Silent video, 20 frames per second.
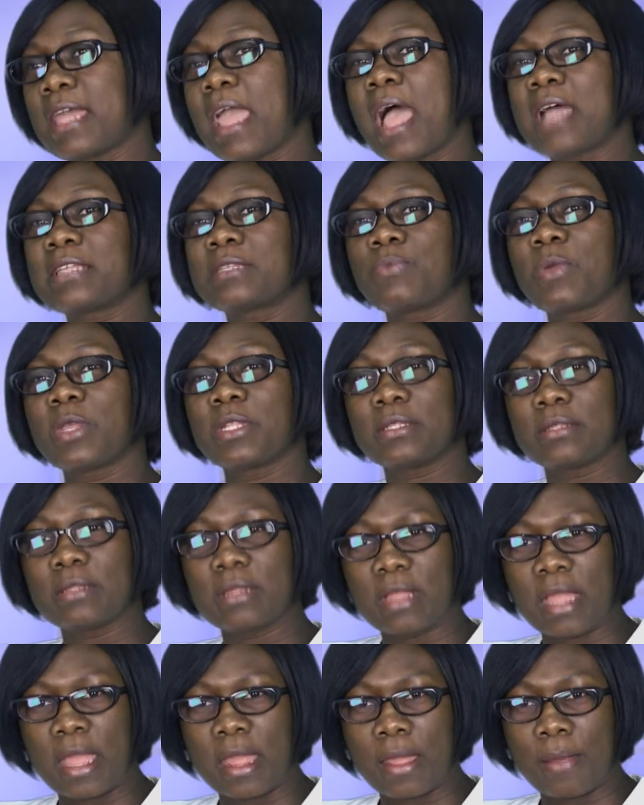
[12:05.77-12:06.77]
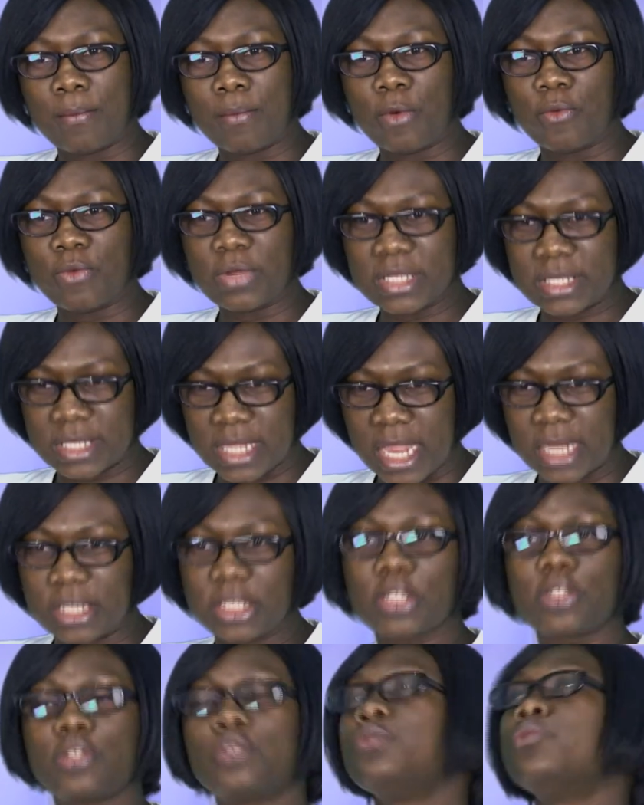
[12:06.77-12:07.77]
has been
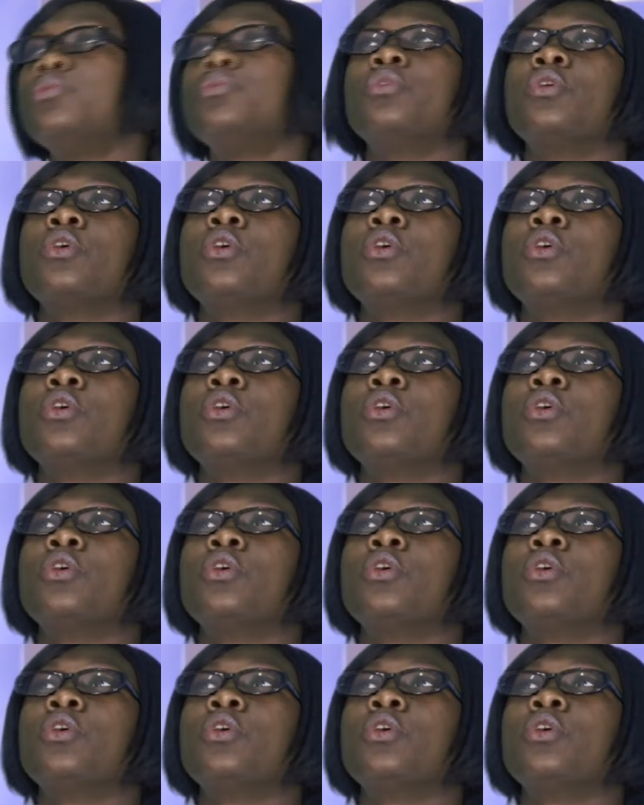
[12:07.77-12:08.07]
research to